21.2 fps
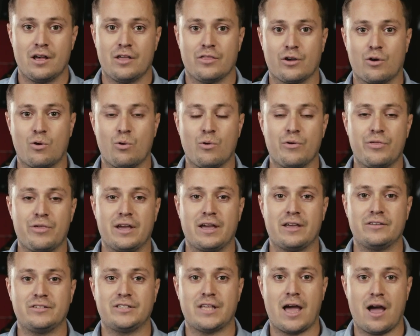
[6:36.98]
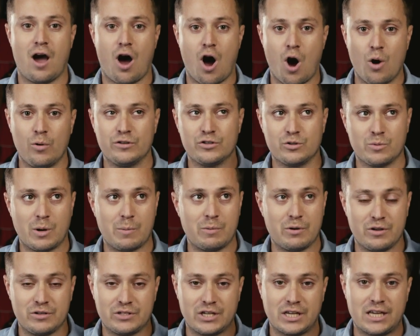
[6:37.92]
The cool thing is that always remember
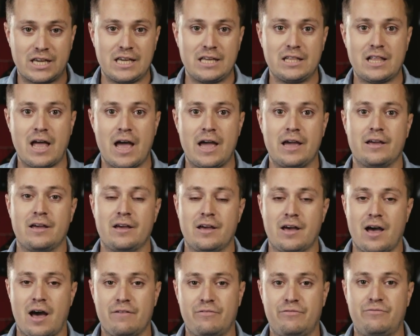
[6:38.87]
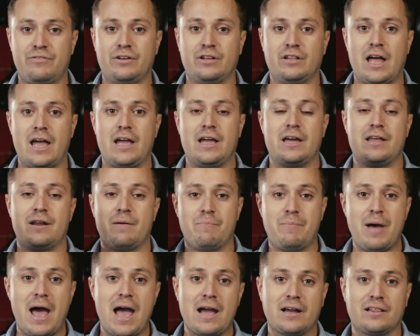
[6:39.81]
there's a key light, a fill light, and a
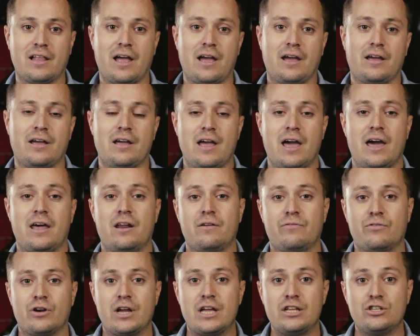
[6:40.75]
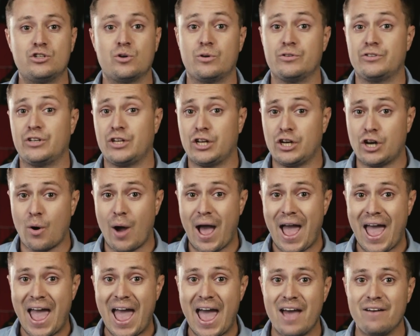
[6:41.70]
backlight, and if you're indoors and you don't
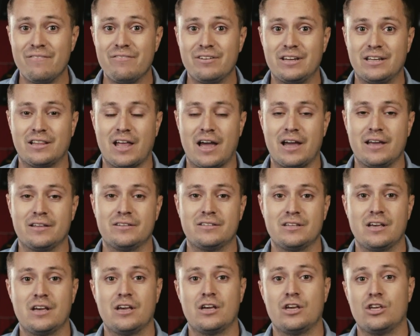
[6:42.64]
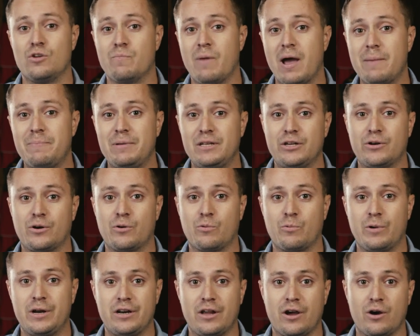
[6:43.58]
have any lights, you might be near a
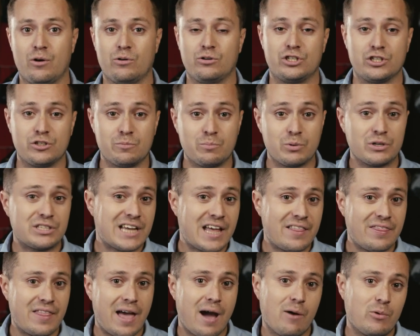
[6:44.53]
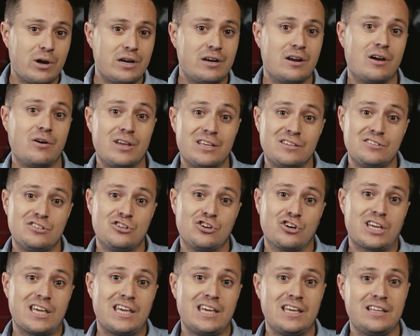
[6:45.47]
window. Just pretend that window is your
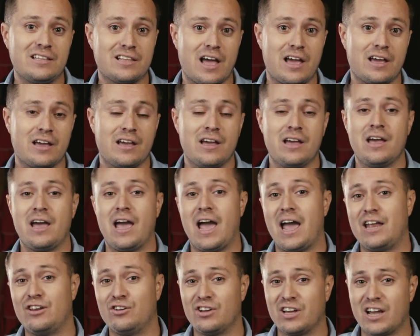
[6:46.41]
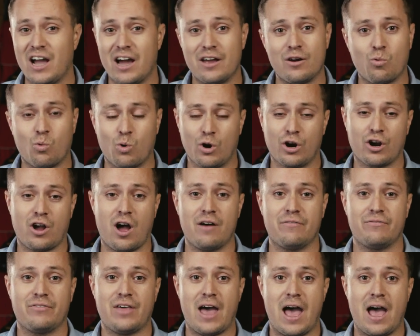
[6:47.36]
key light, and you can kind of work
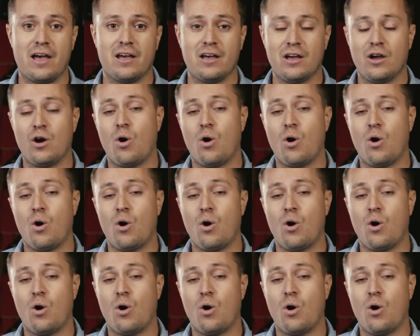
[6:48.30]
off that.